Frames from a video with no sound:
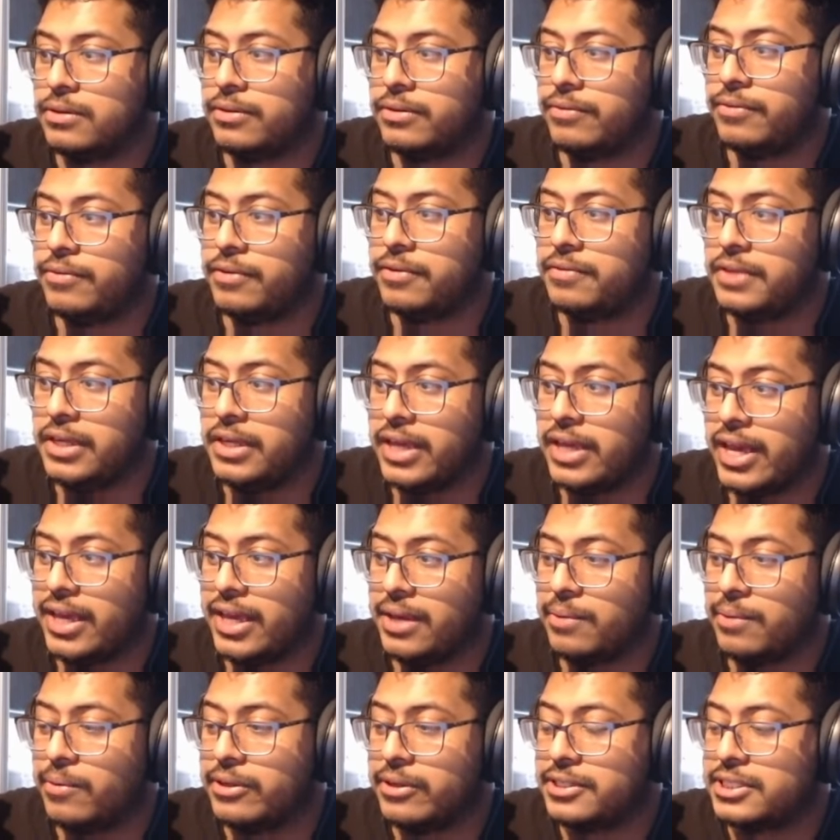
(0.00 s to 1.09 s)
fifty-eight,
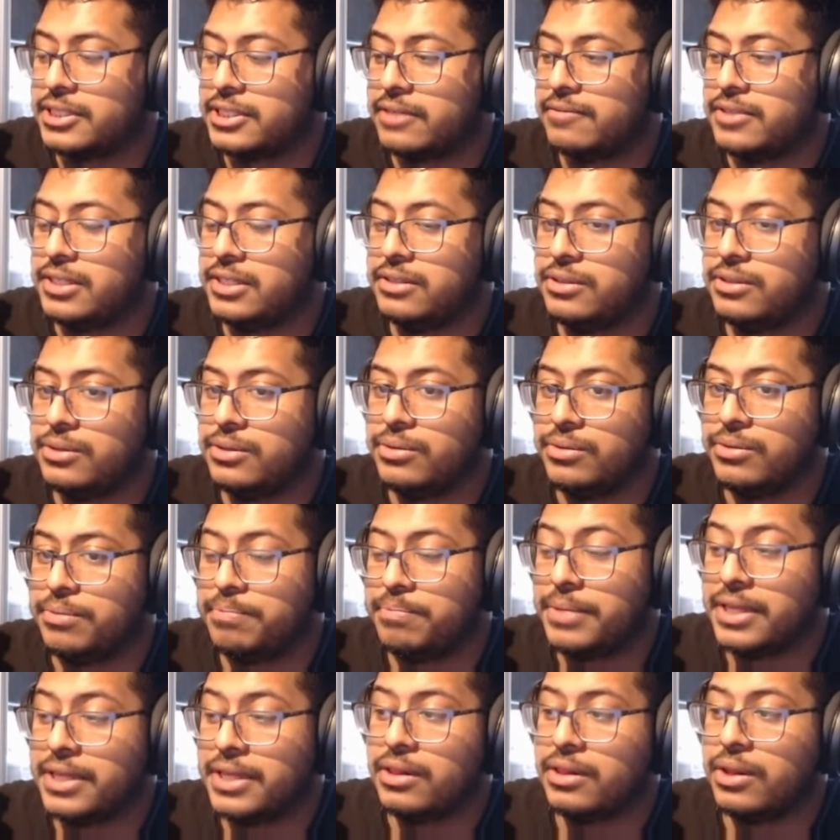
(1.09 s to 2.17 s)
one seventy-two, a
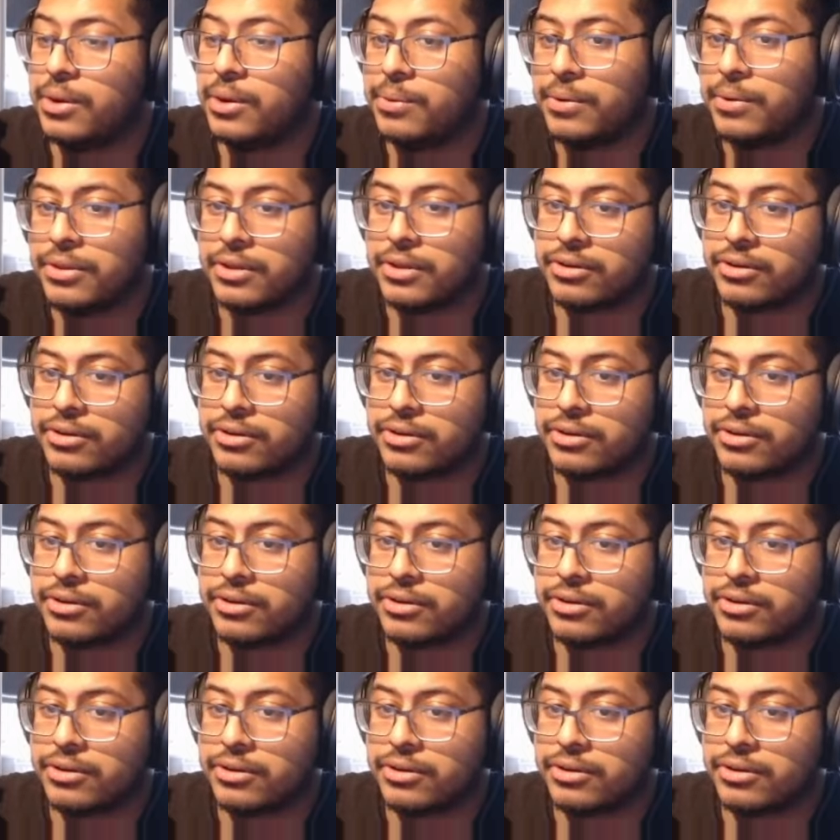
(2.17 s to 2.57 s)
bit low on the